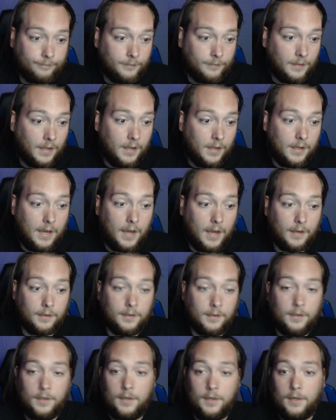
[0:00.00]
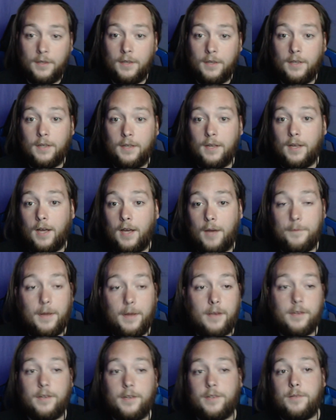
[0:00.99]
again, I'm
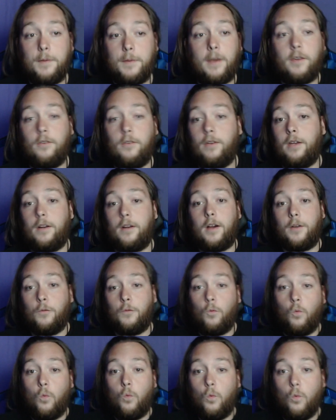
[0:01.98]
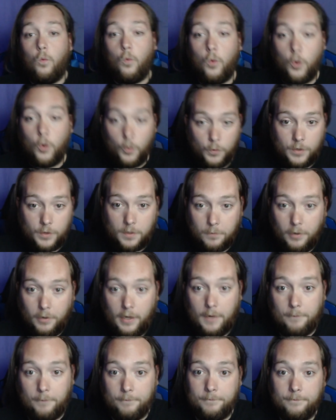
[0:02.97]
not going to speculate on who's to
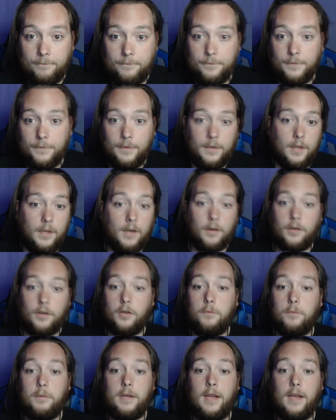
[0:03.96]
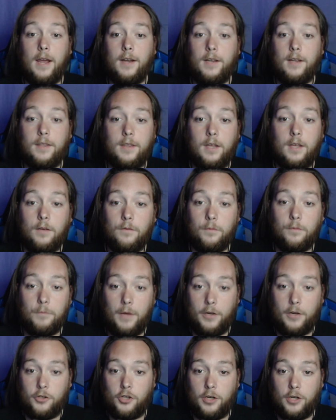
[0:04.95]
blame. There could be anything from
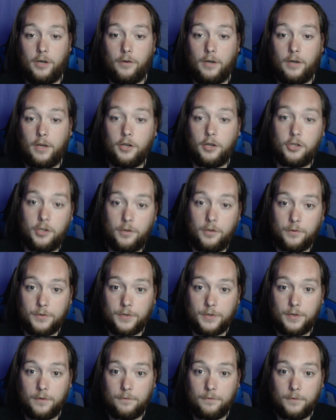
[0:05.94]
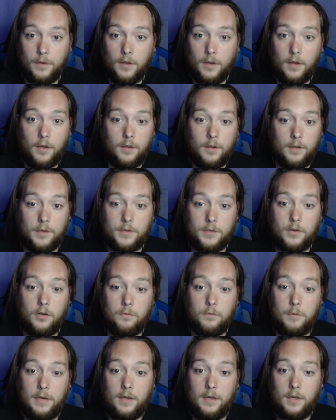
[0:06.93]
engineering issues. This
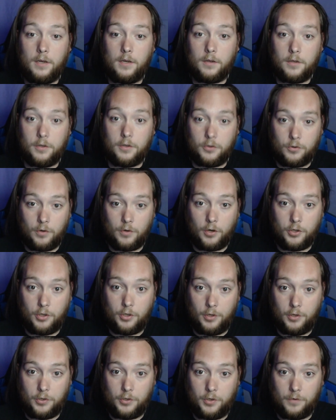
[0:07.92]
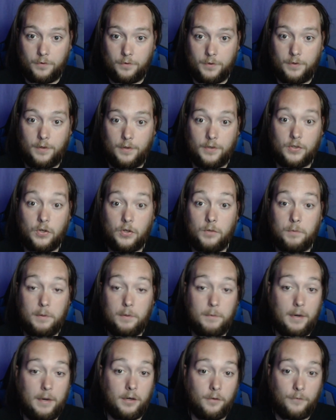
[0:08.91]
could be construction issues. This could be
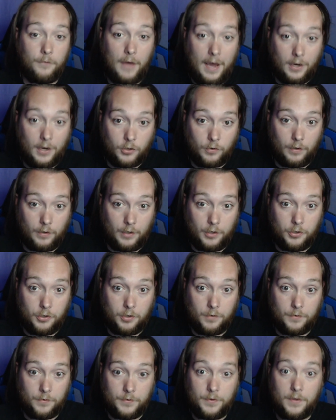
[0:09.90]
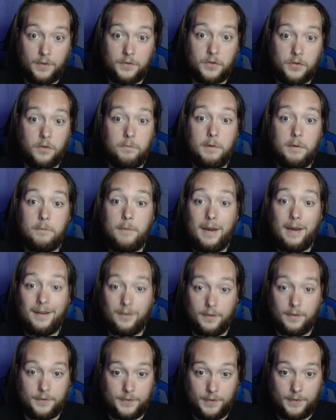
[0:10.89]
manufacturing issues. This could be
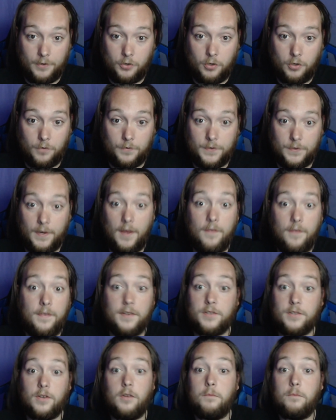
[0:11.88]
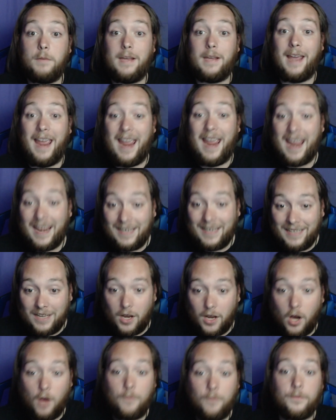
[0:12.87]
maintenance issues. This could be any
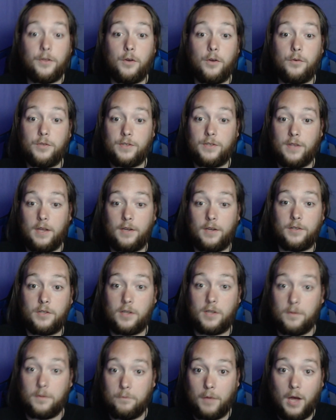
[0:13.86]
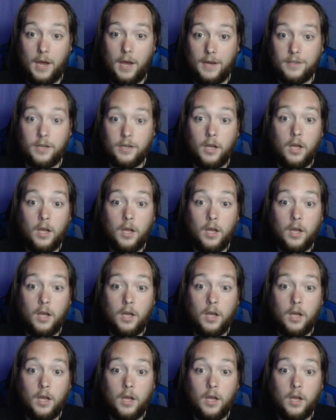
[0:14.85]
of those things combined,